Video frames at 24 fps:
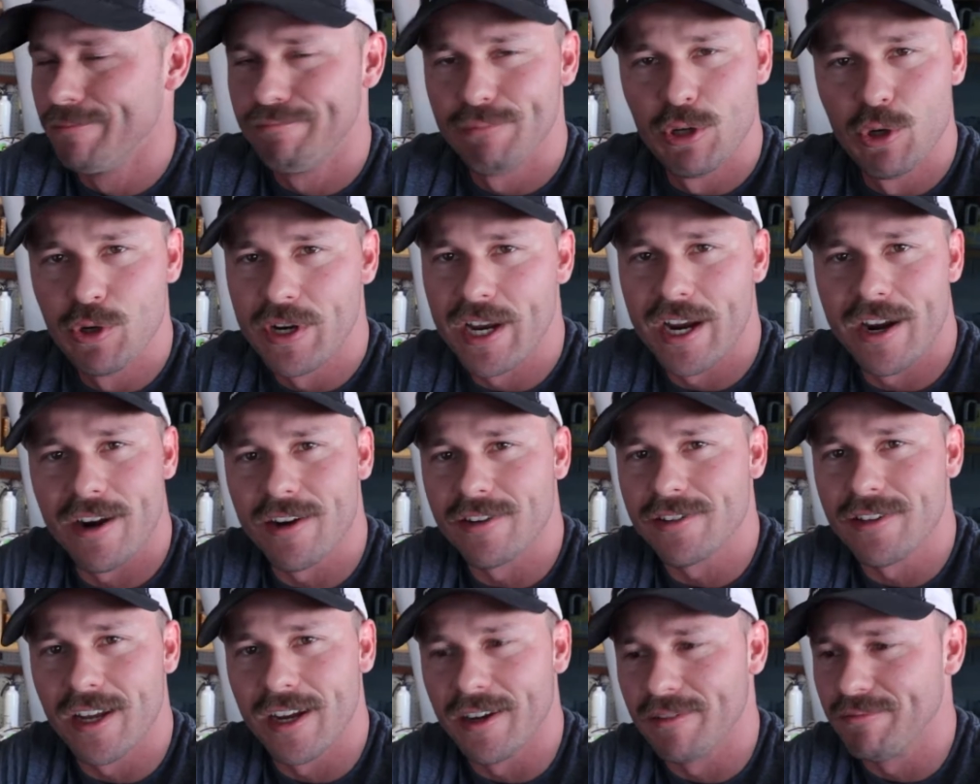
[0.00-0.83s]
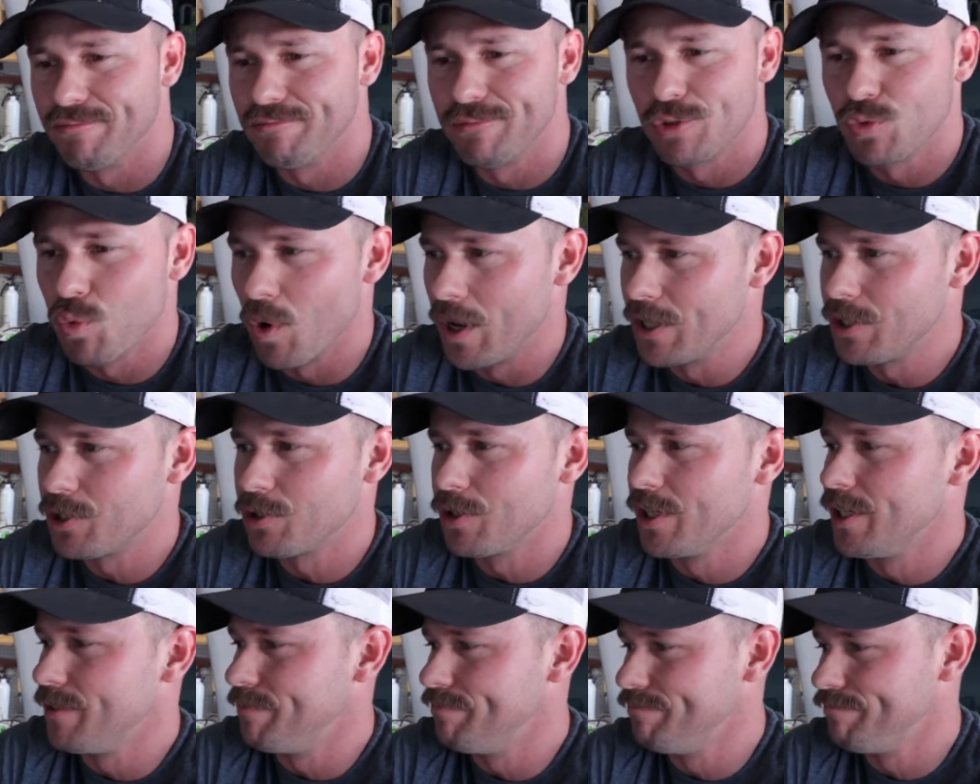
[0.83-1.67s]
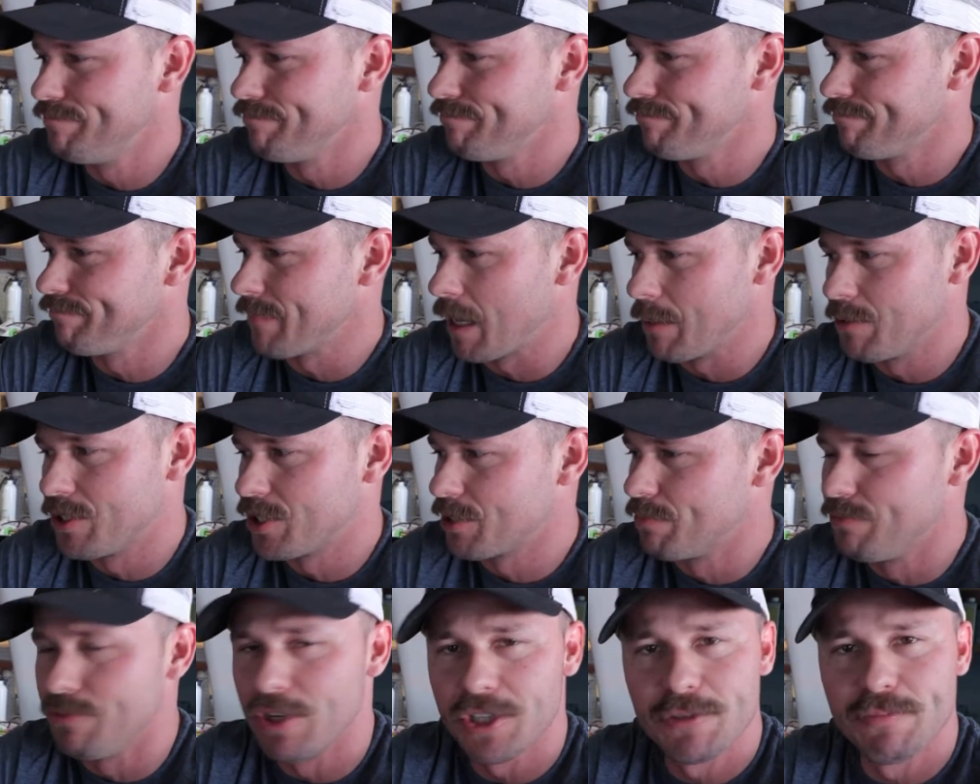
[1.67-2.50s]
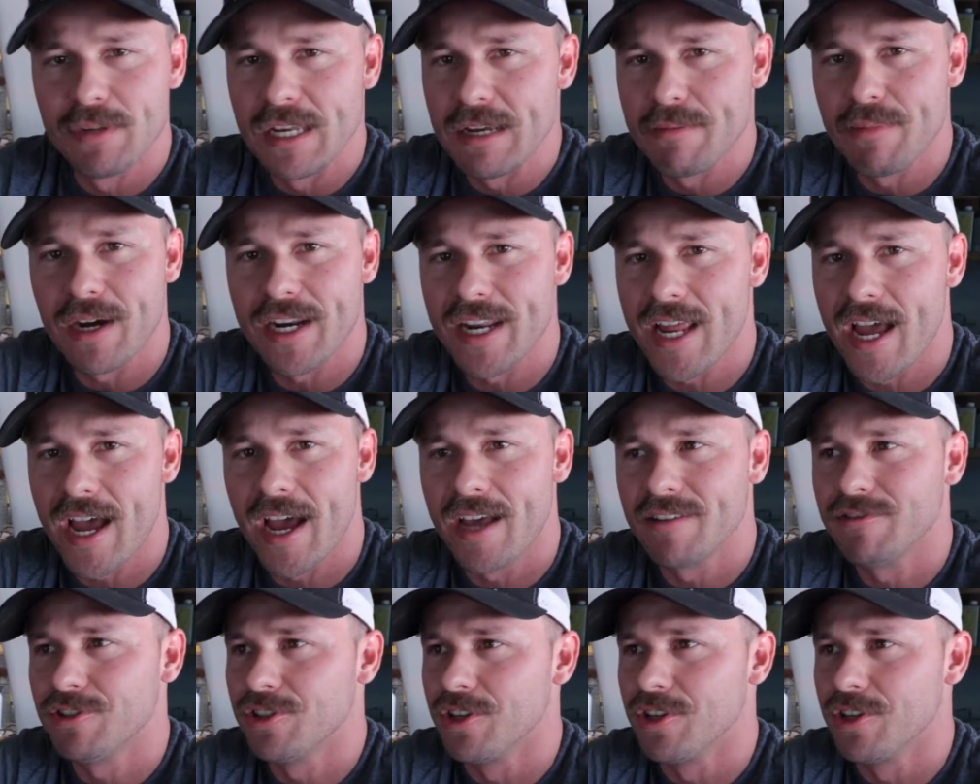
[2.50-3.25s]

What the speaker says: who cares? Like, it's one trip. I'm just me and my dad,